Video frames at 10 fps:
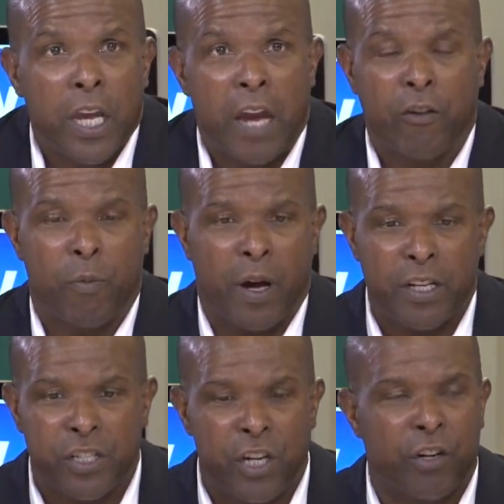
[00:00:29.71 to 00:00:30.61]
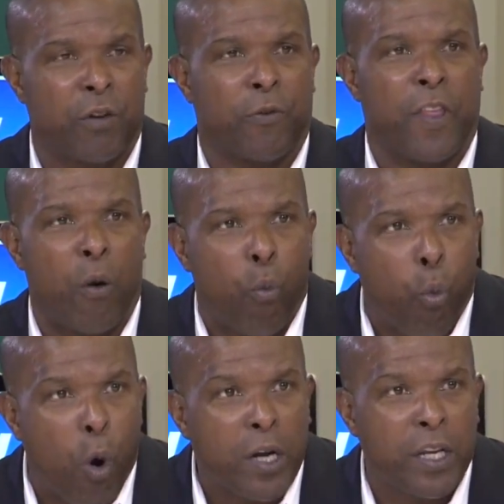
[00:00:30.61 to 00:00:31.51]
Everybody's geared up for that
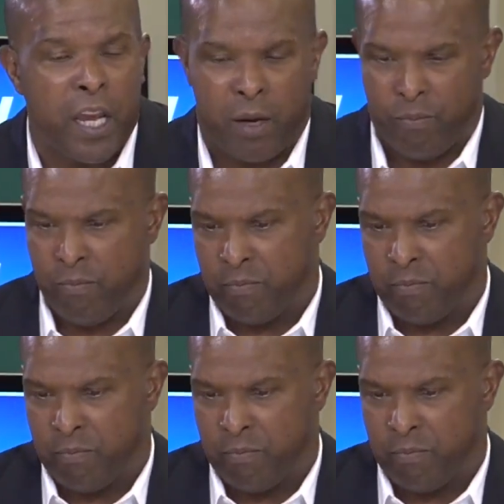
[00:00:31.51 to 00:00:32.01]
one game.